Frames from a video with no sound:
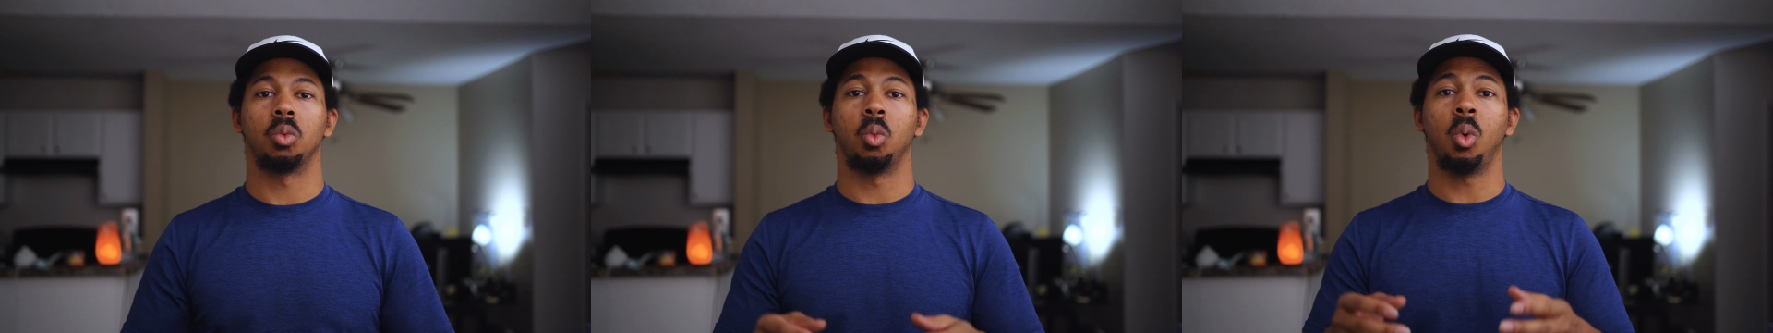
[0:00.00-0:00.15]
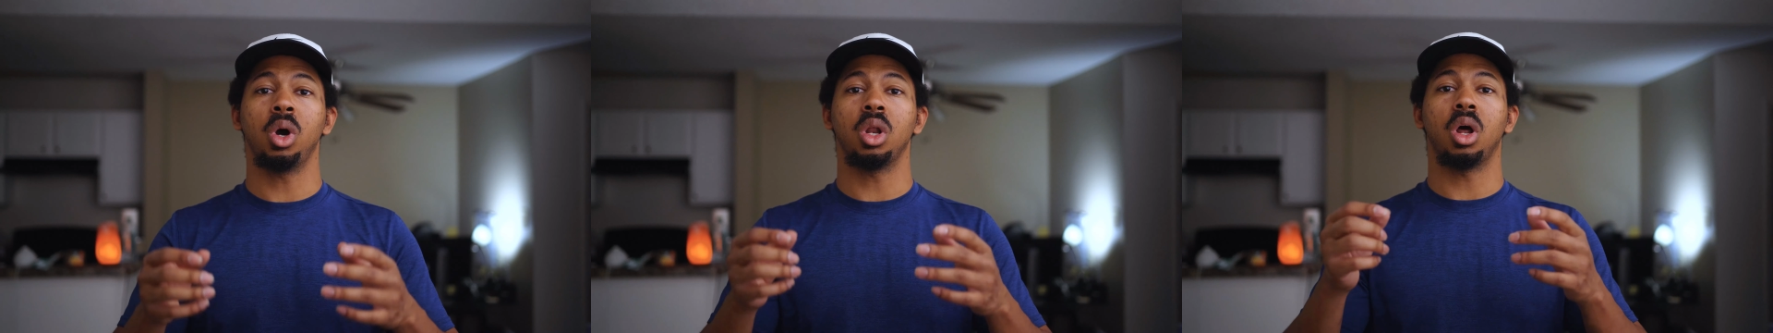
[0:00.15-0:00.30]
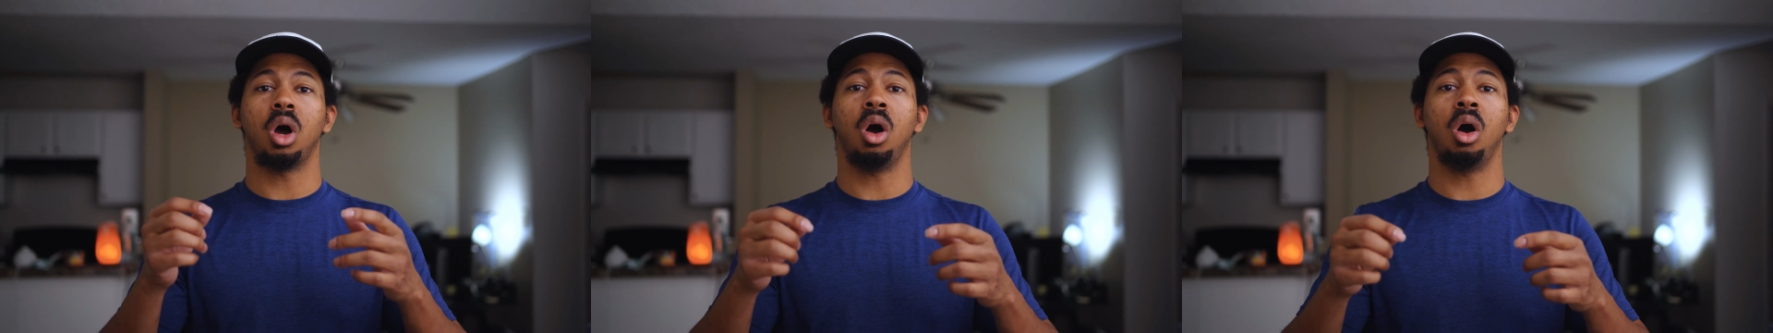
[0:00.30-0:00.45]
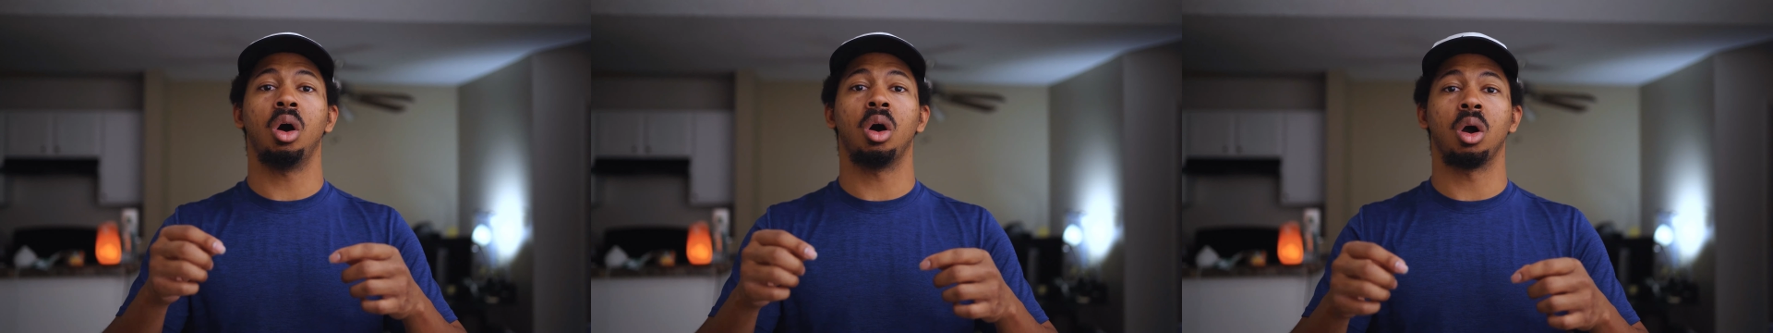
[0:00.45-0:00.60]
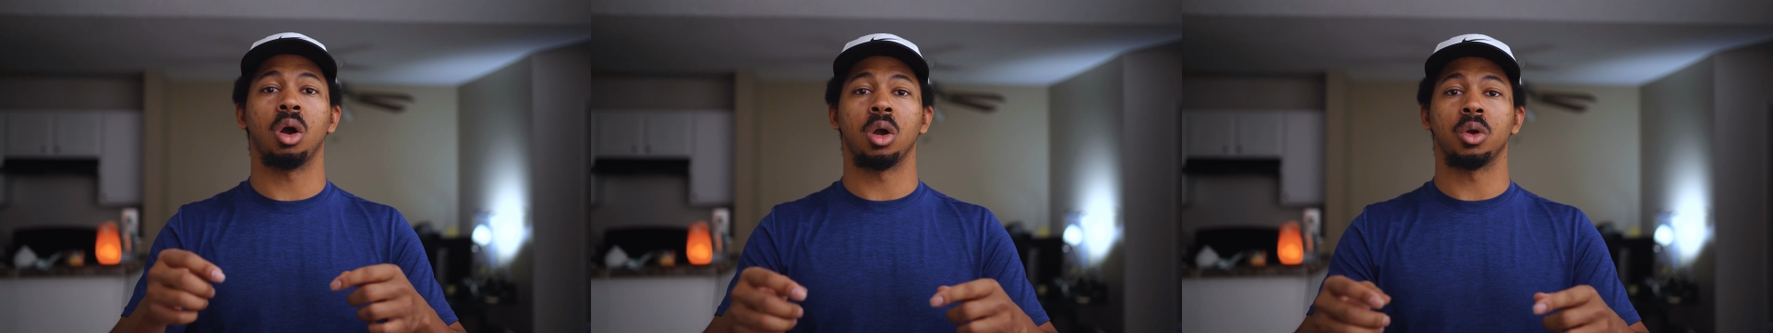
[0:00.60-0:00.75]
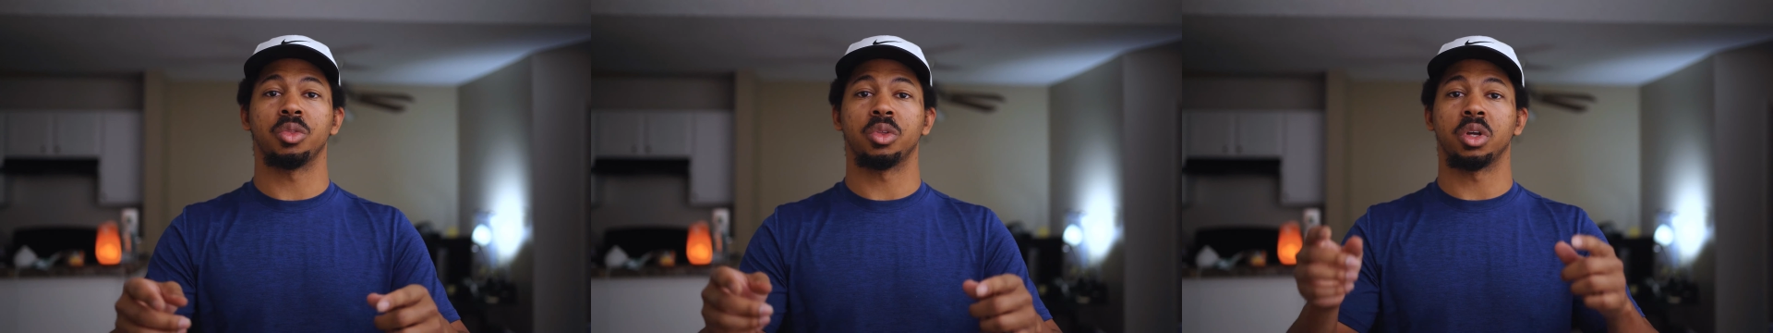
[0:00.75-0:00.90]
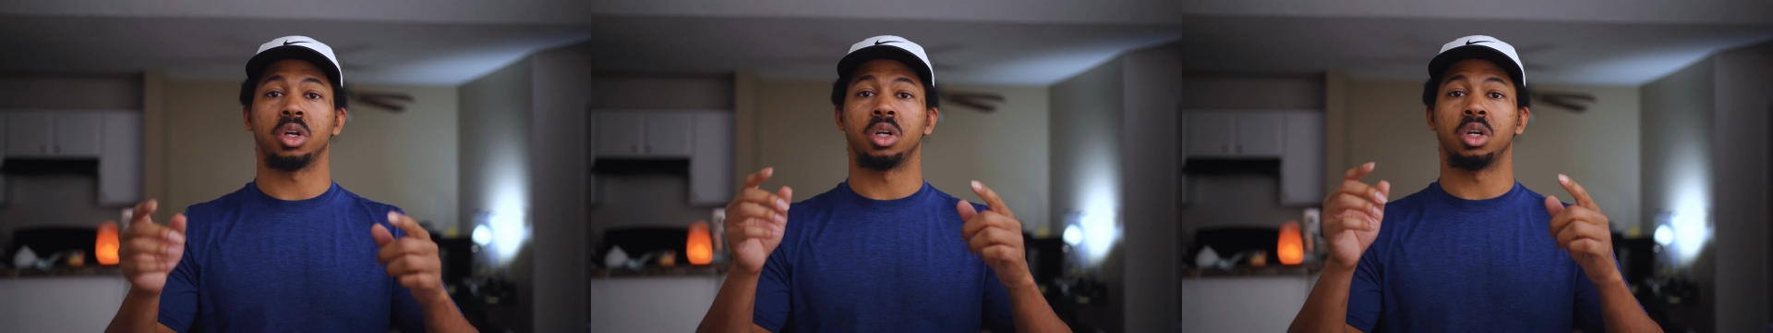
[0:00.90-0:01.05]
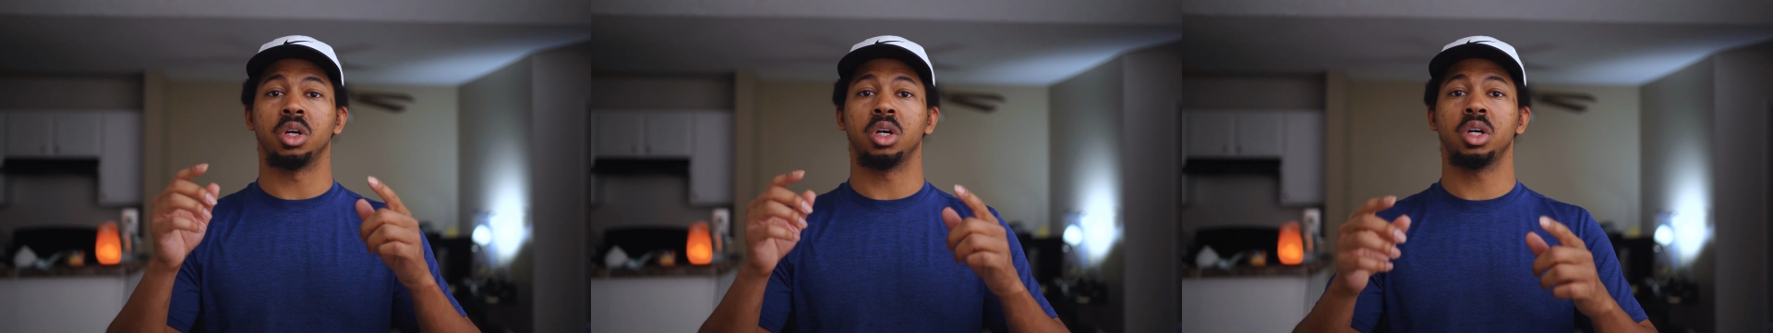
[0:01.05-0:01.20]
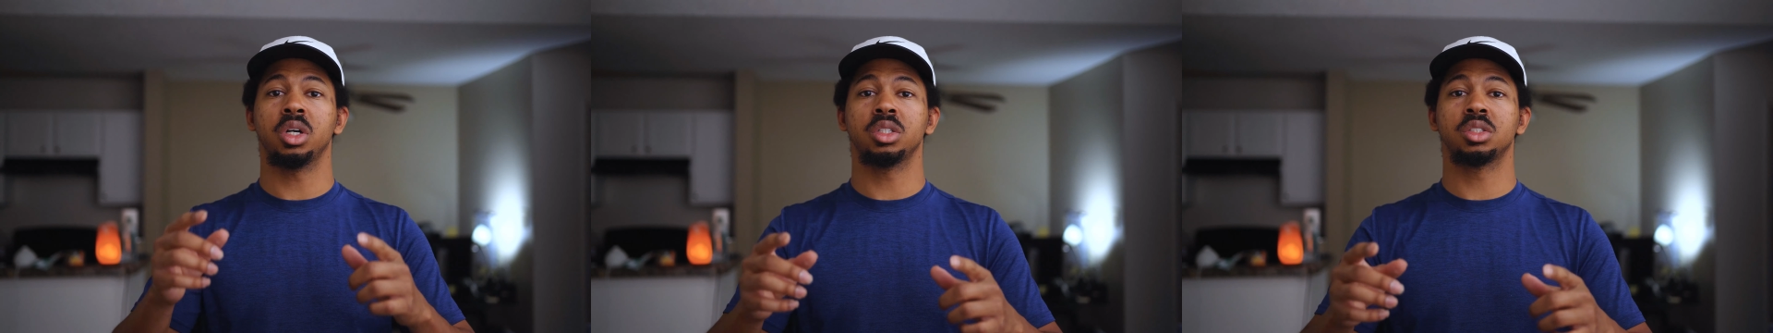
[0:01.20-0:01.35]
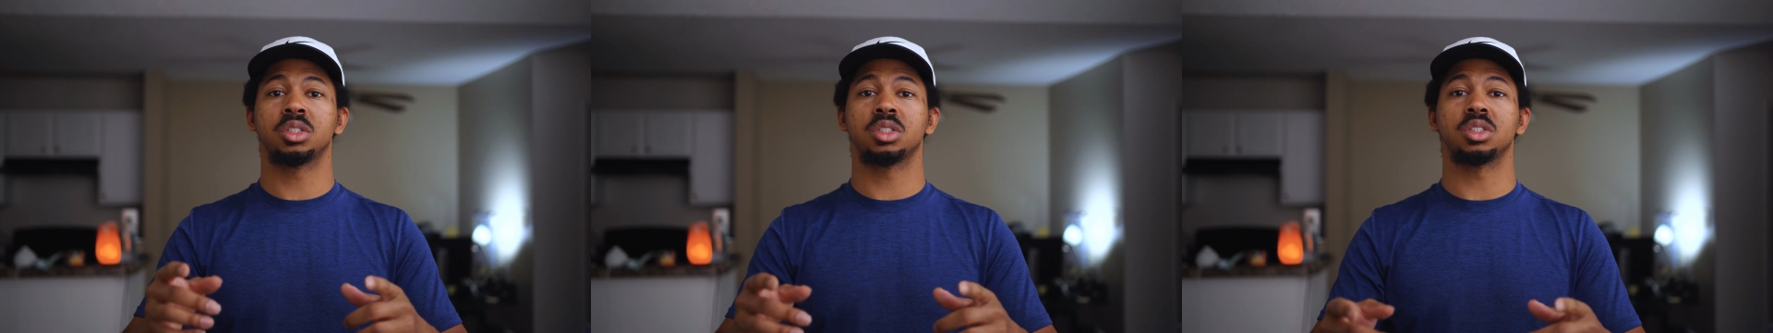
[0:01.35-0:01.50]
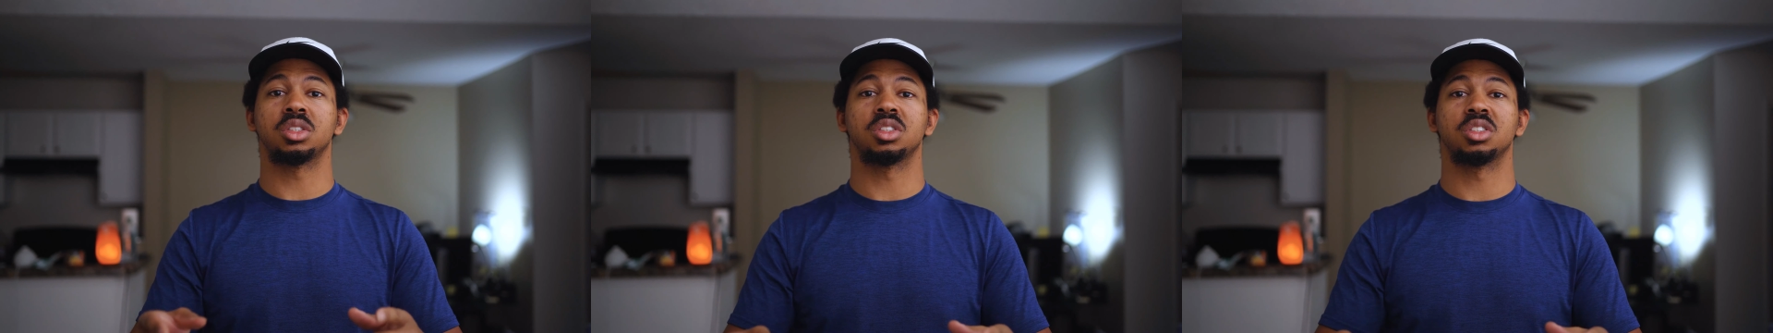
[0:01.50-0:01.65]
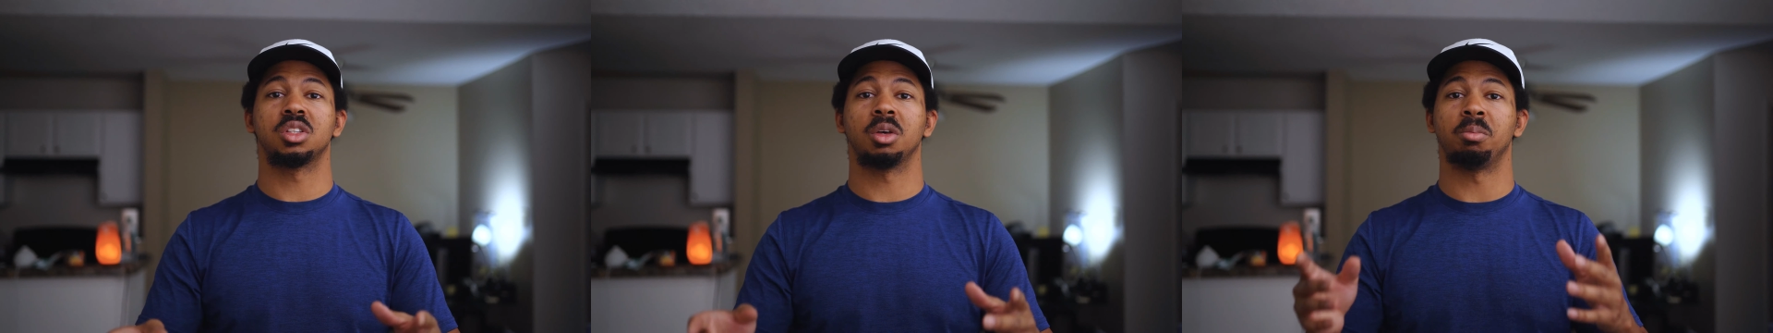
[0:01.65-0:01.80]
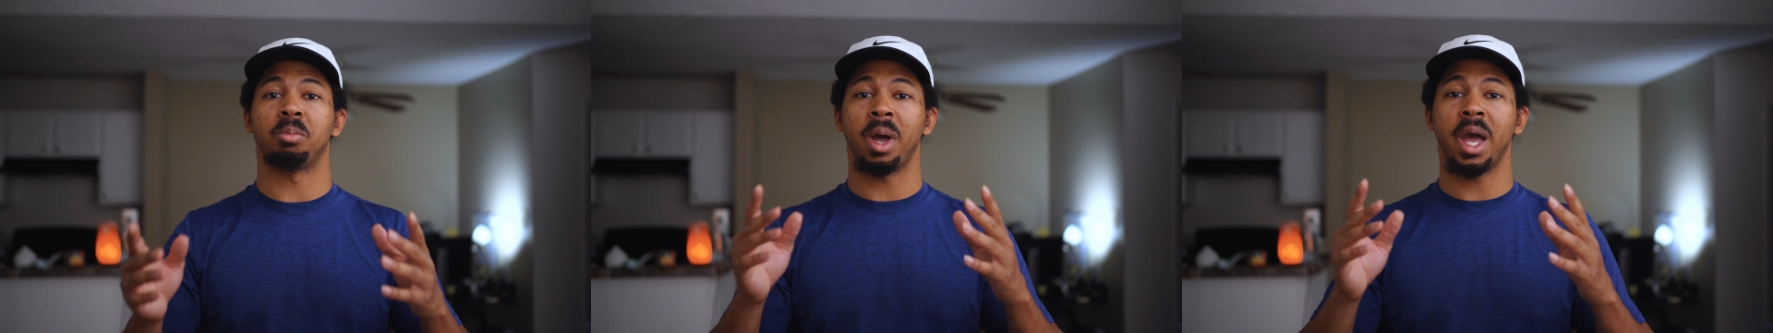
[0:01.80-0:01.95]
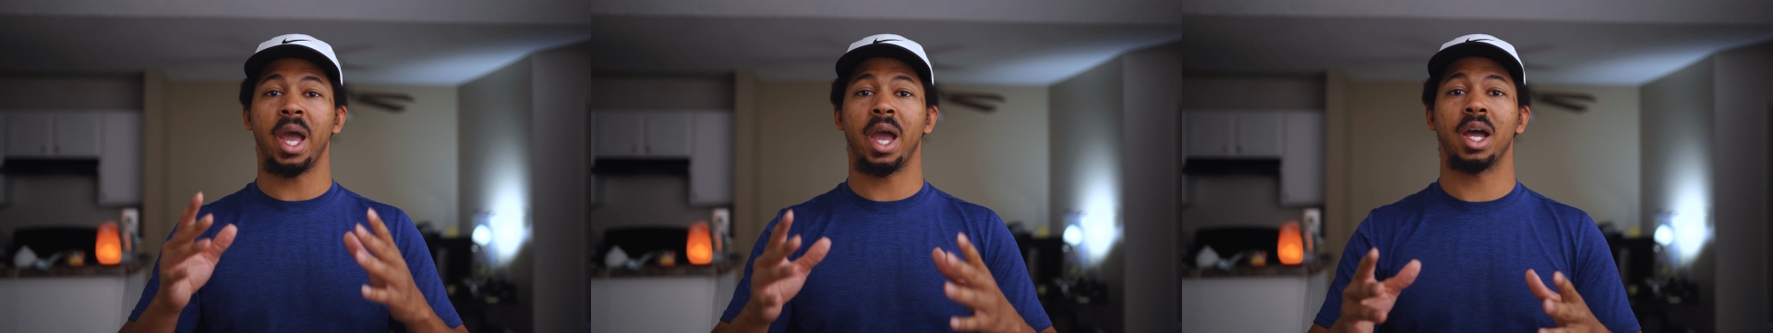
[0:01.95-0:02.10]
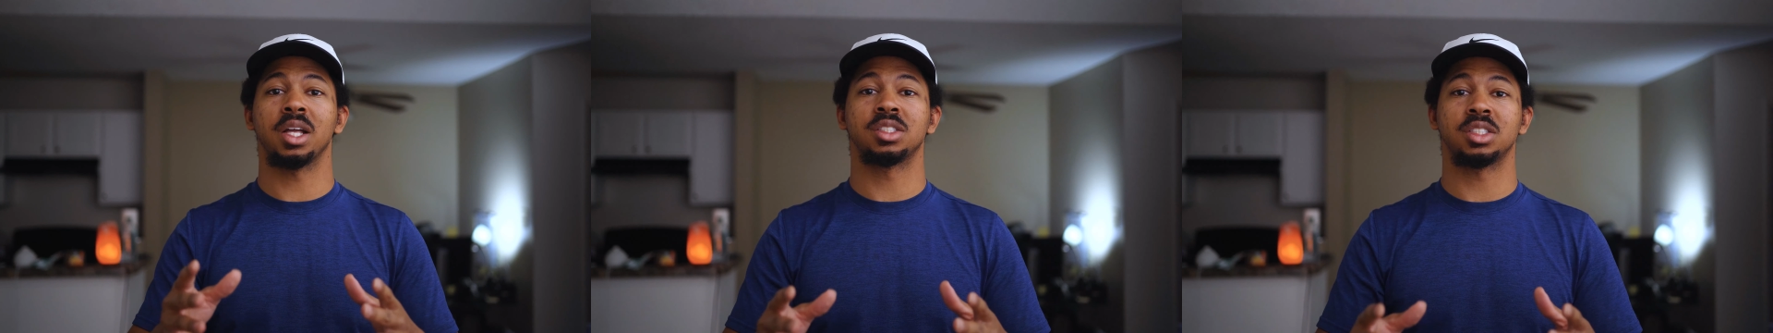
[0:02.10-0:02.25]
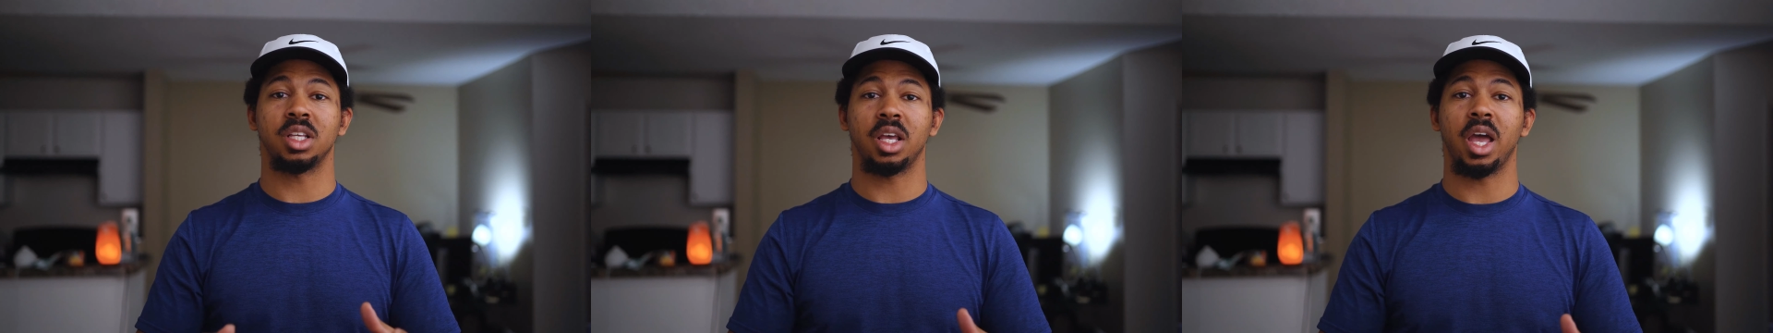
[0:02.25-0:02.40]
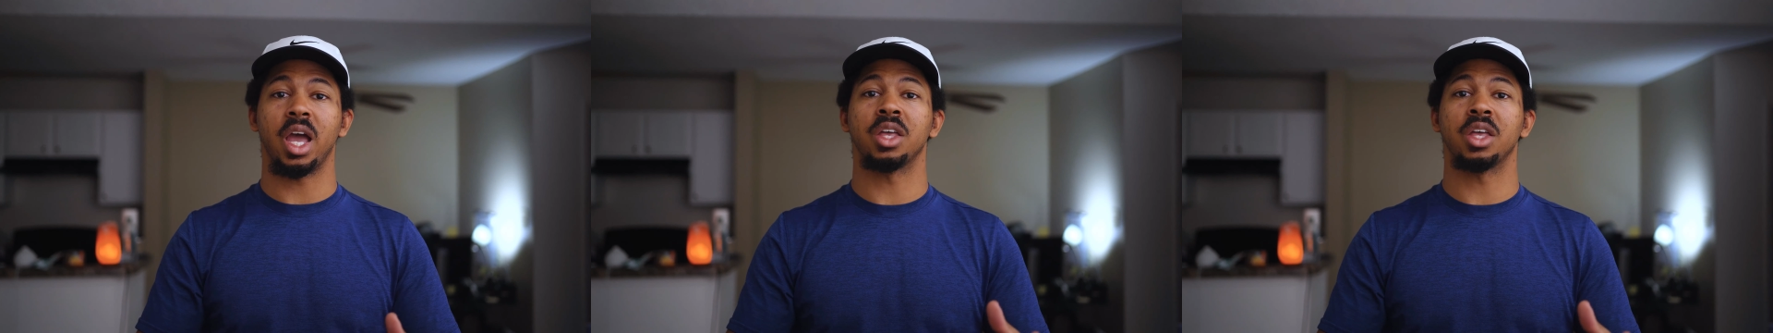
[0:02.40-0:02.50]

What are the goods, the bads,